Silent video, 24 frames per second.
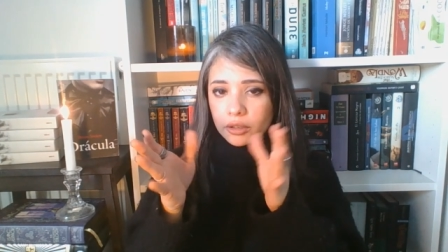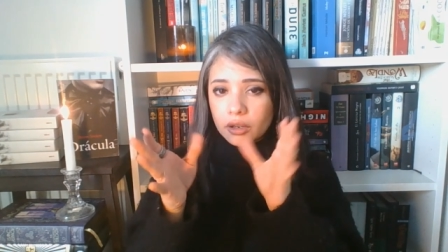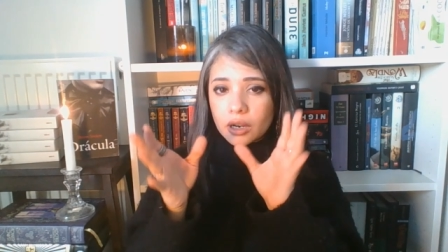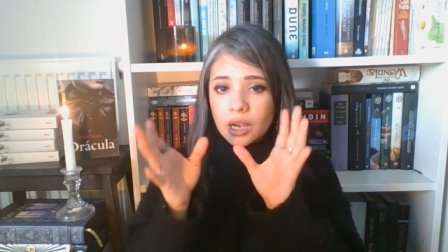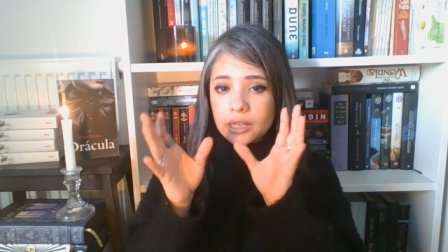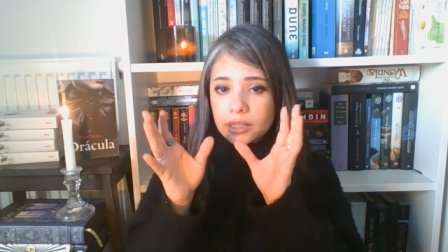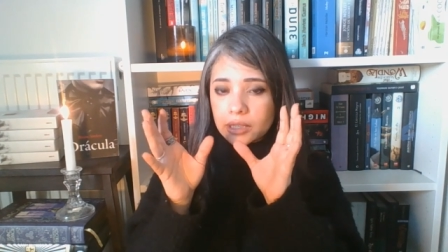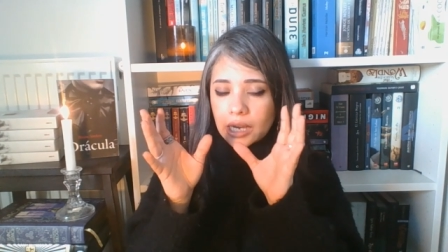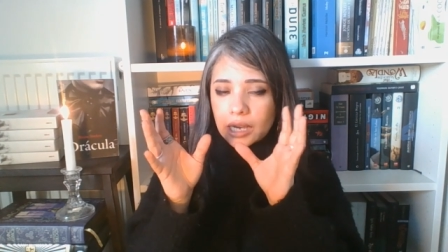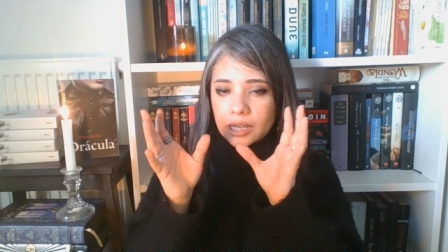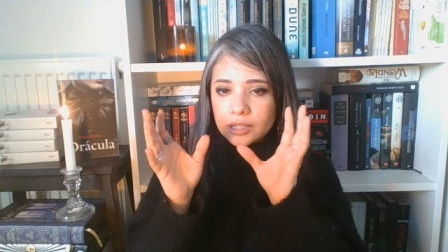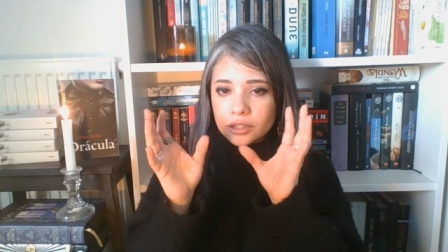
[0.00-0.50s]

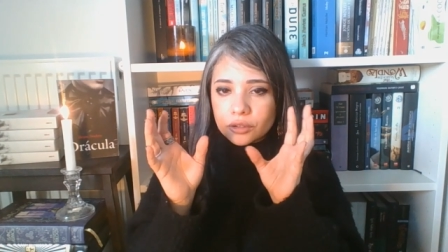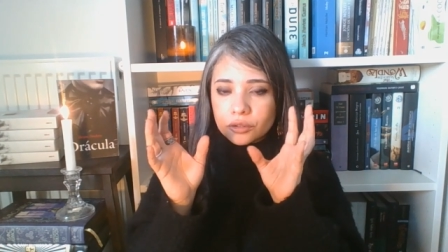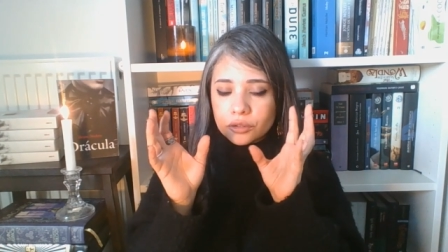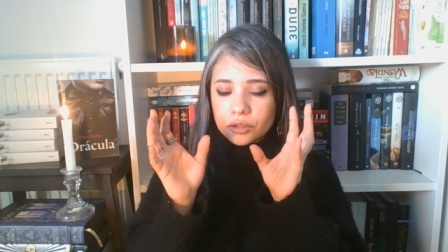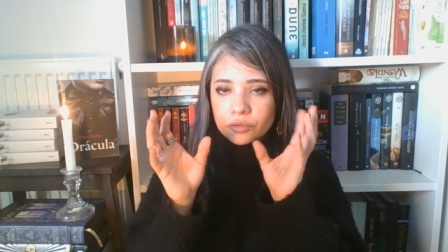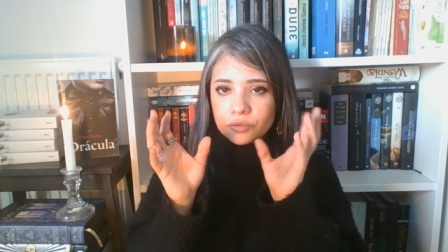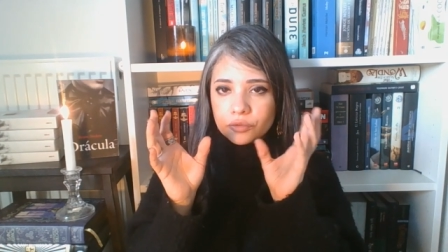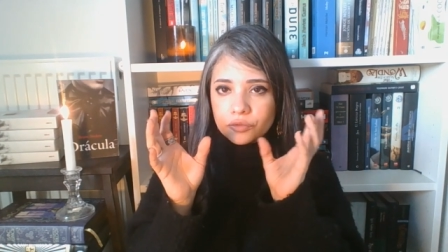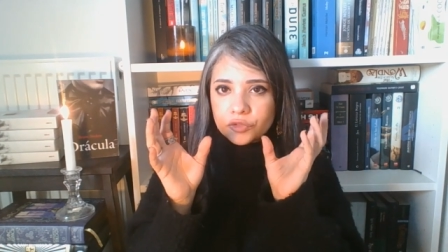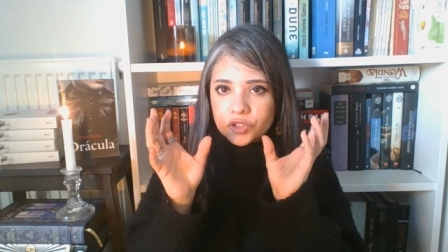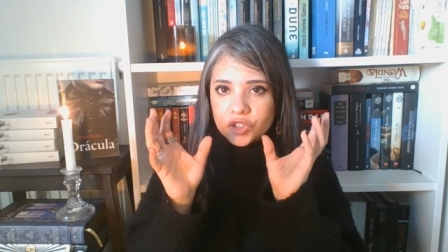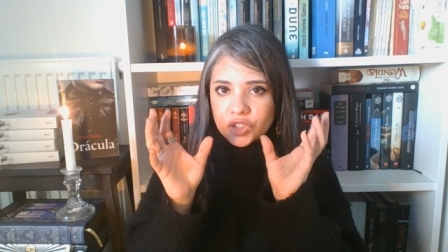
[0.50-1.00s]
I know
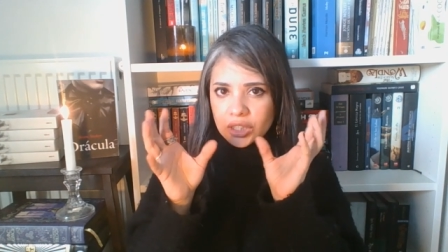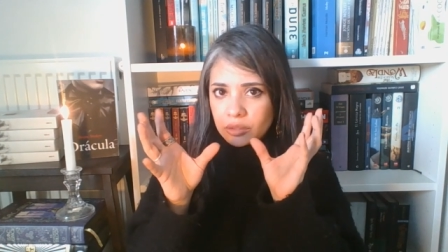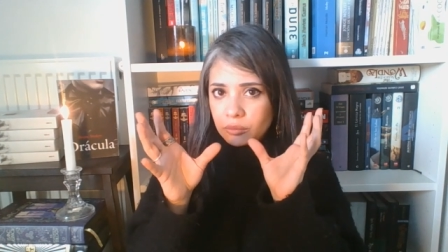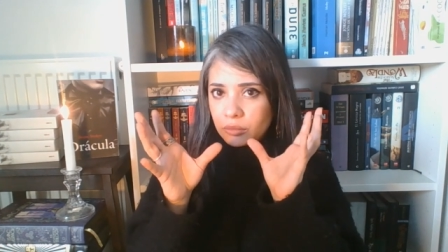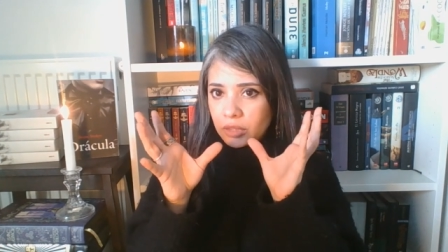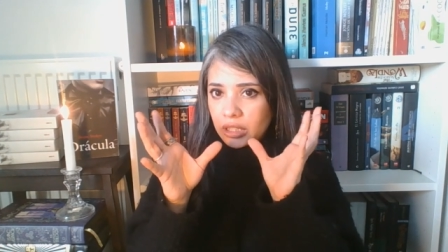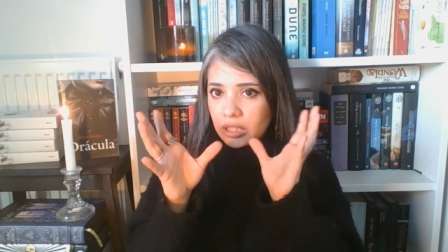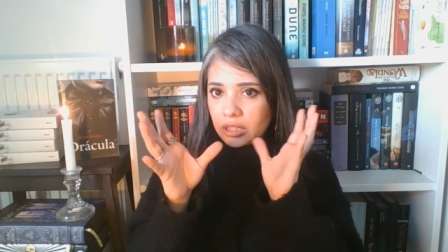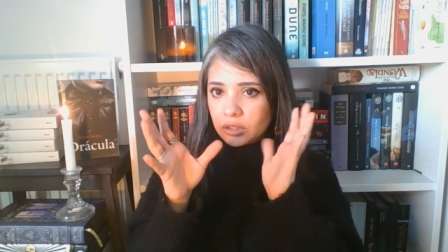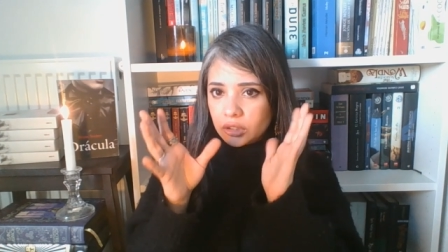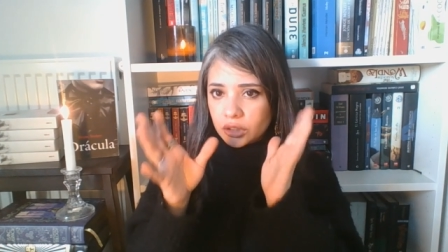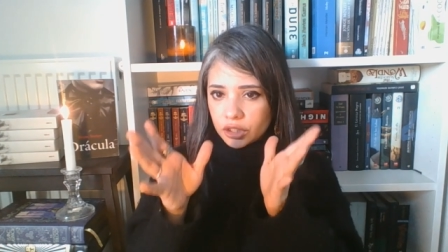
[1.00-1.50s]
you've seen
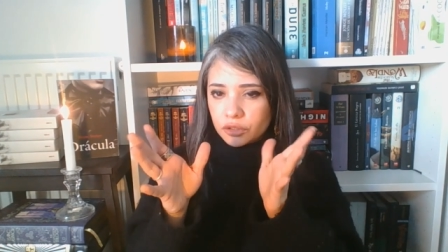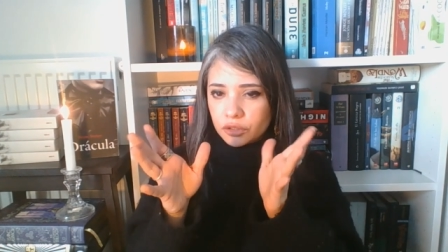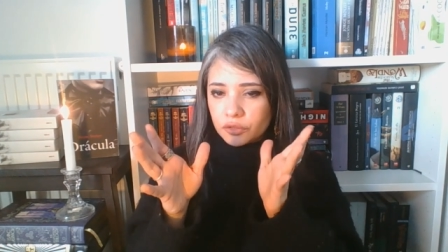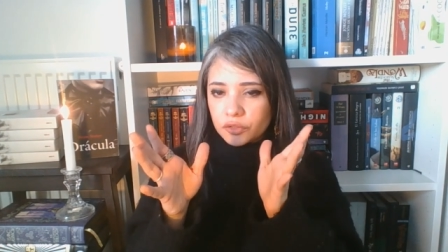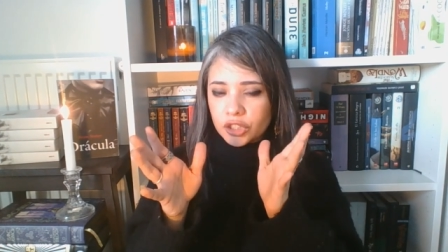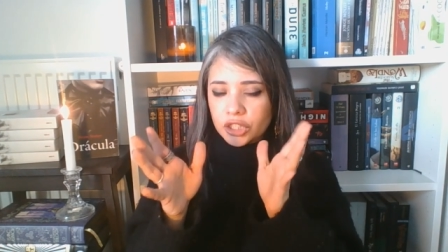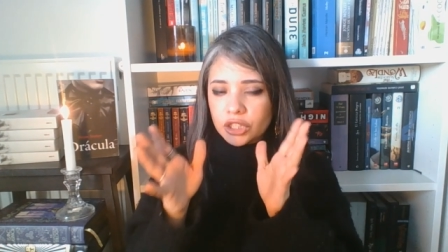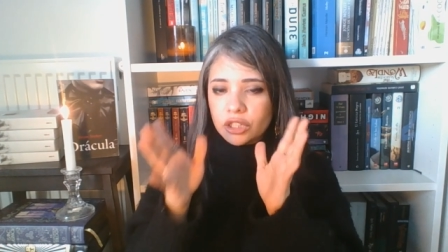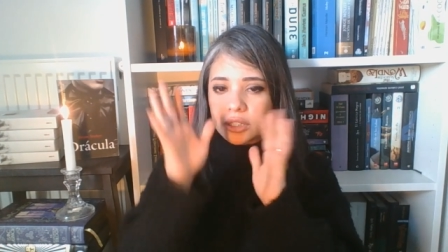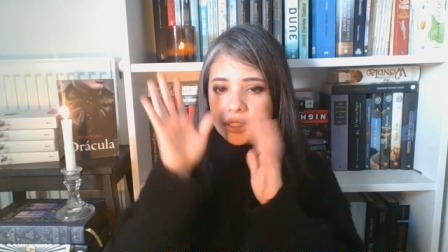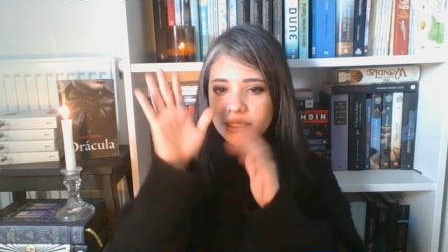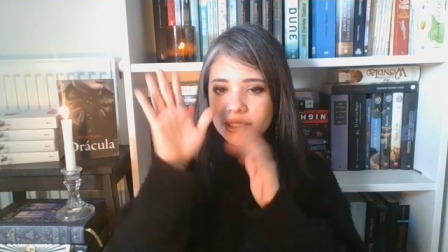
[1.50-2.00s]
me looking over
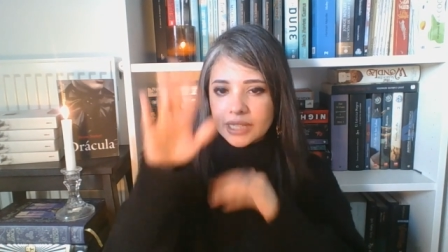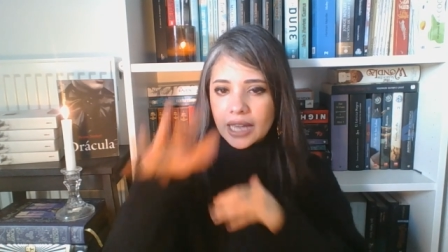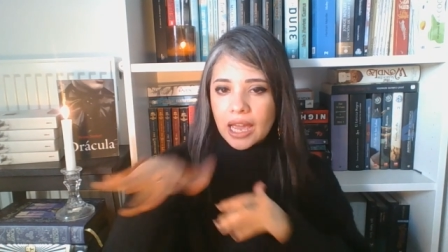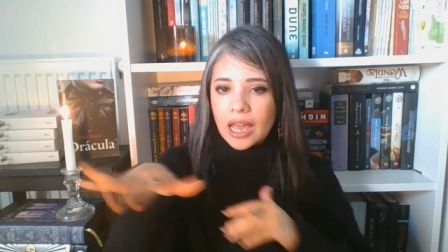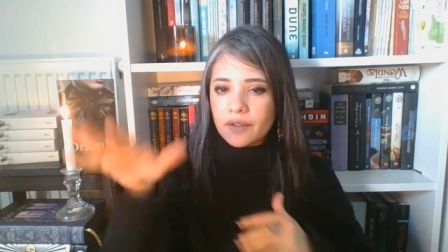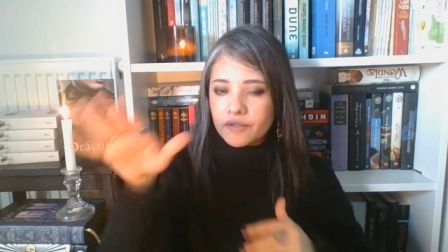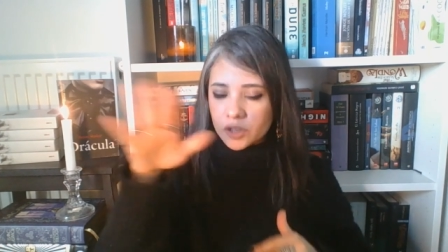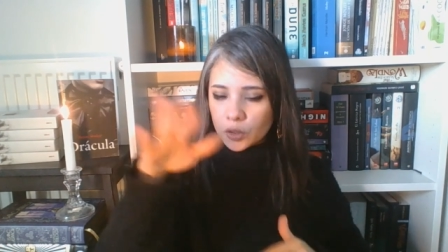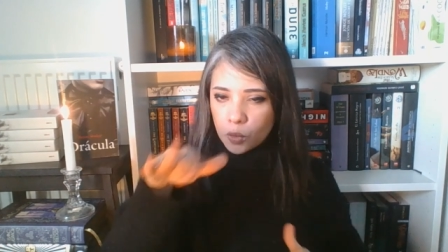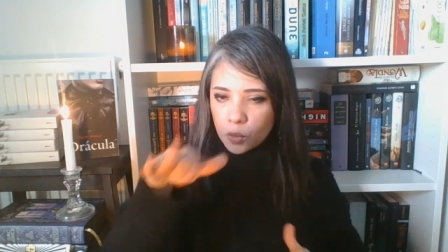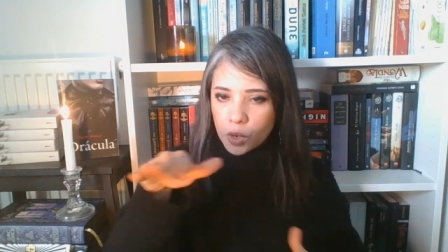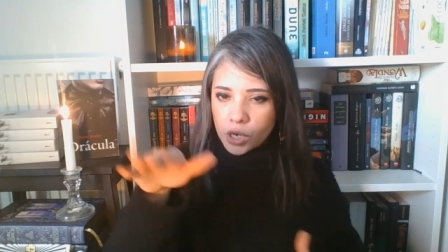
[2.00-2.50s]
here because I
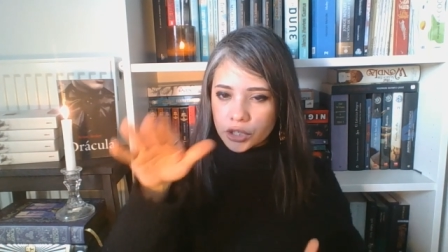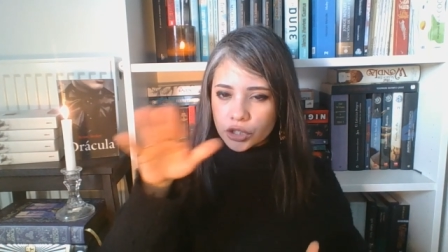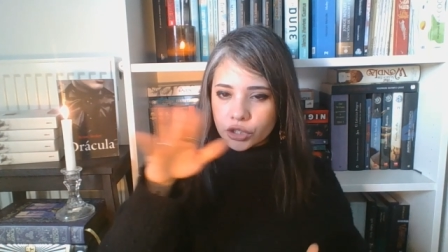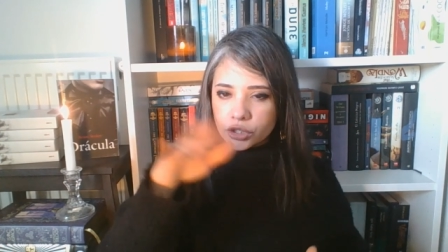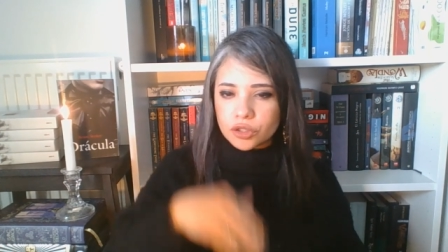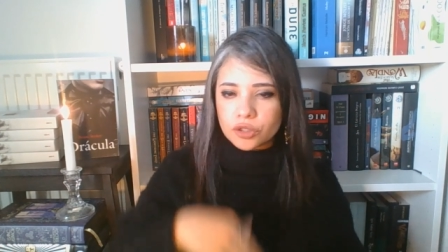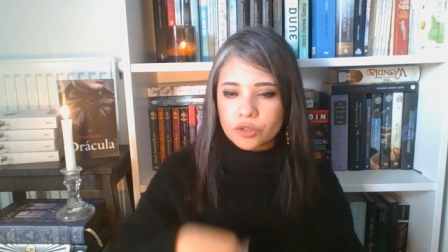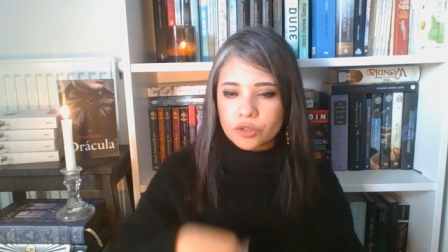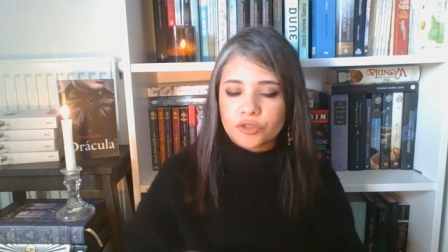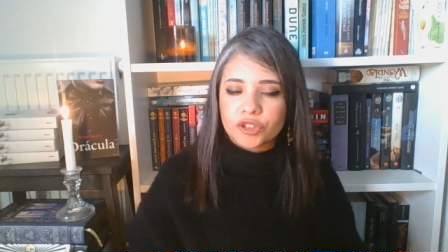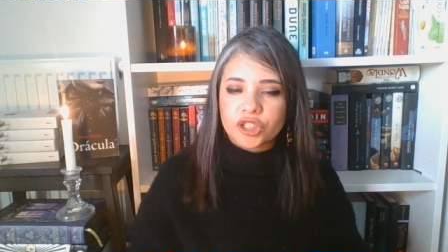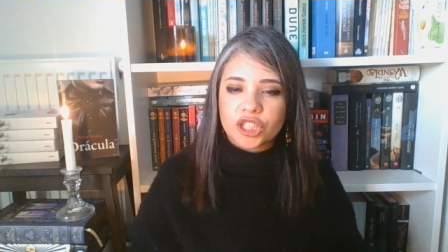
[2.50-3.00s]
have the
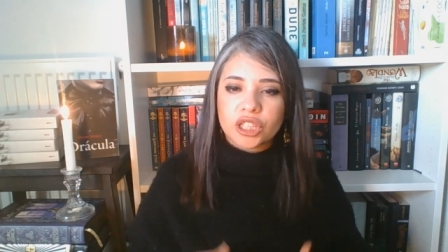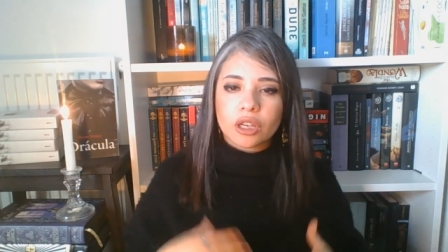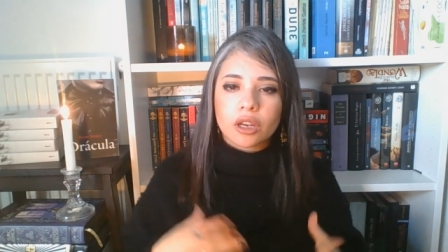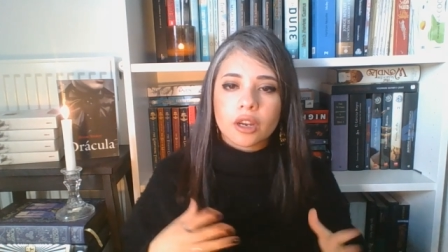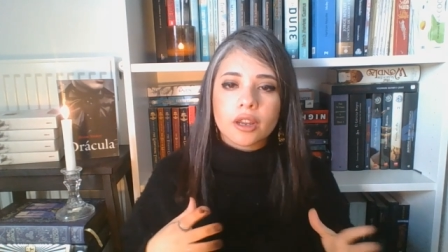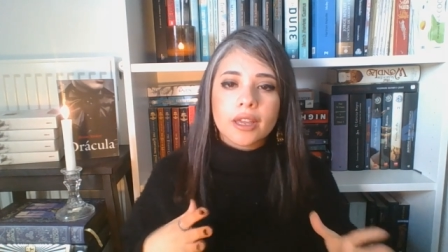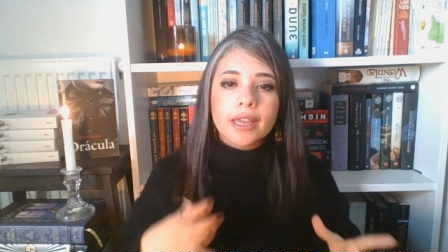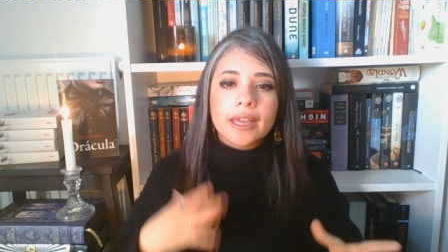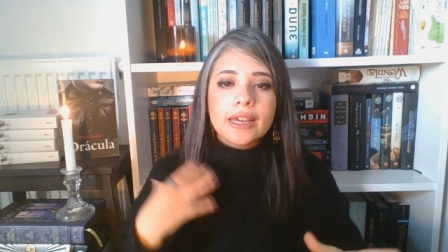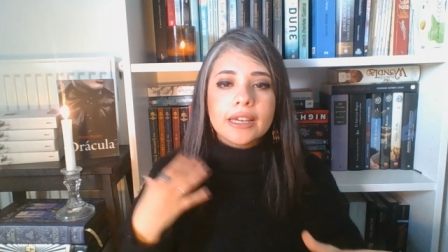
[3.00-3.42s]
questions over here,